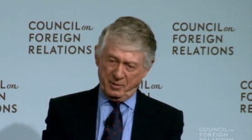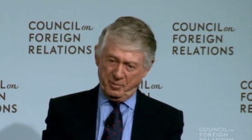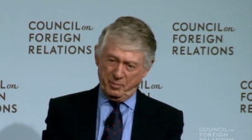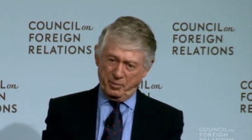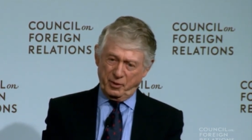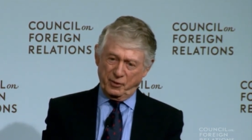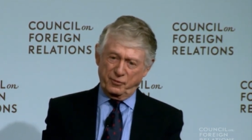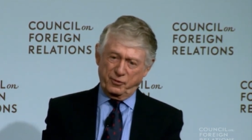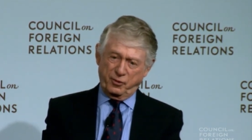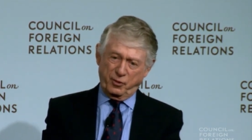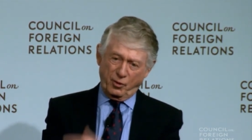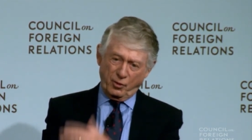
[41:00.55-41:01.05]

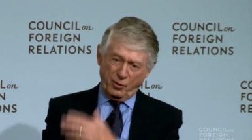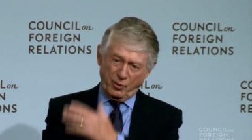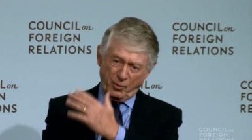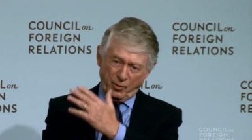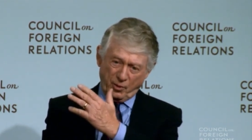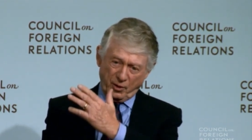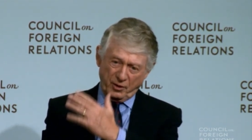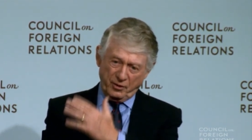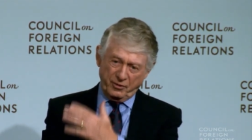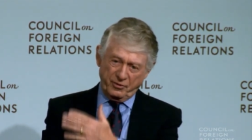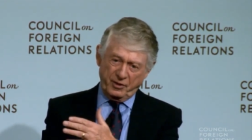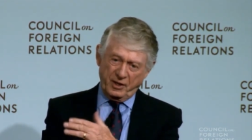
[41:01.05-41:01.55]
Before
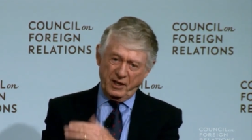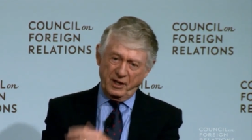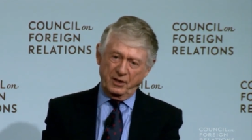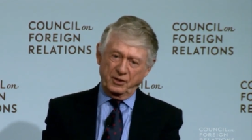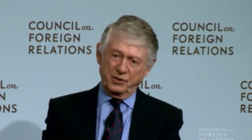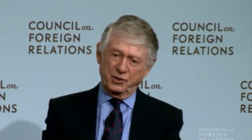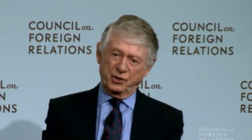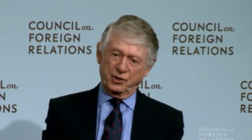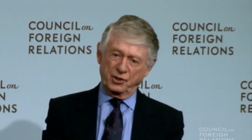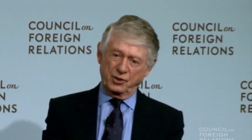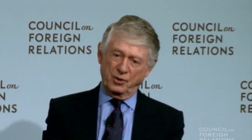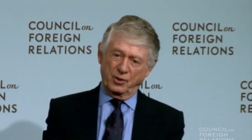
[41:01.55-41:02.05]
one of
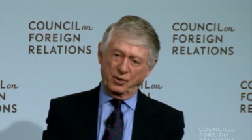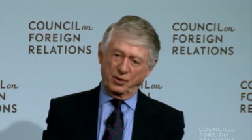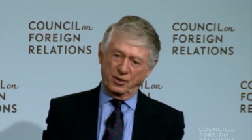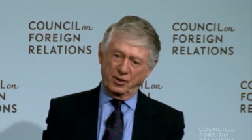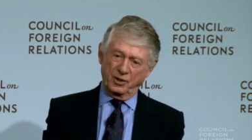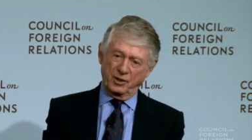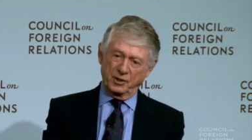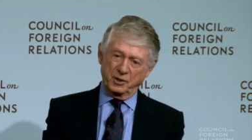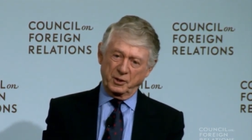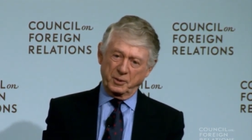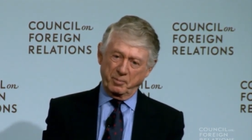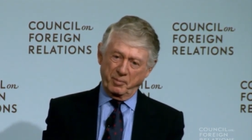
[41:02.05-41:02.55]
Ken's
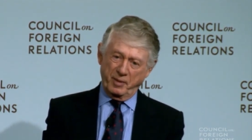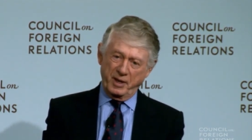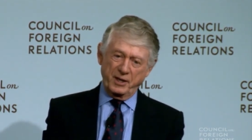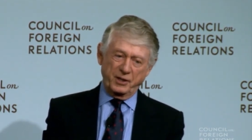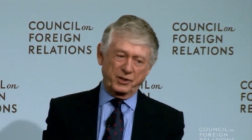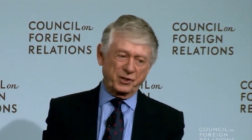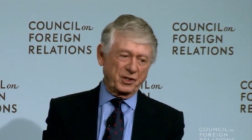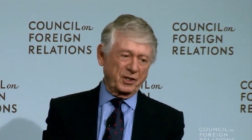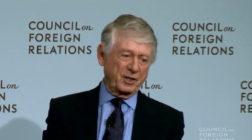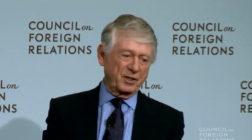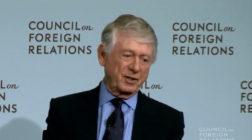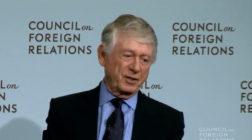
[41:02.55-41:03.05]
stories
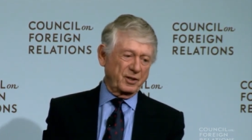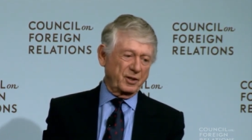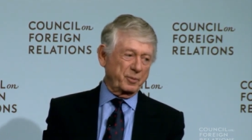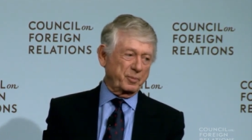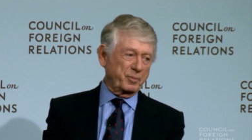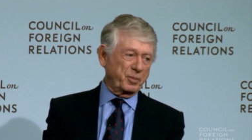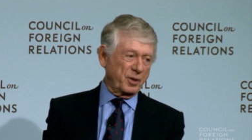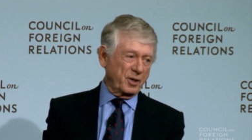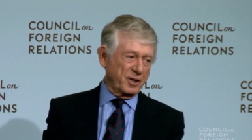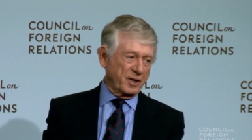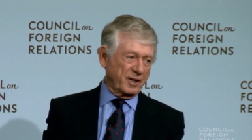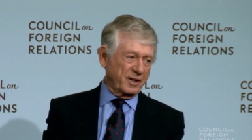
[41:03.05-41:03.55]
makes it into
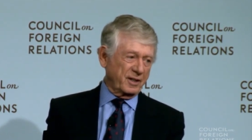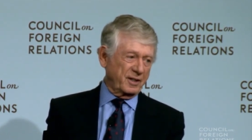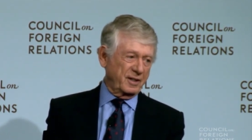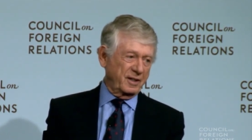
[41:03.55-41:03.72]
print,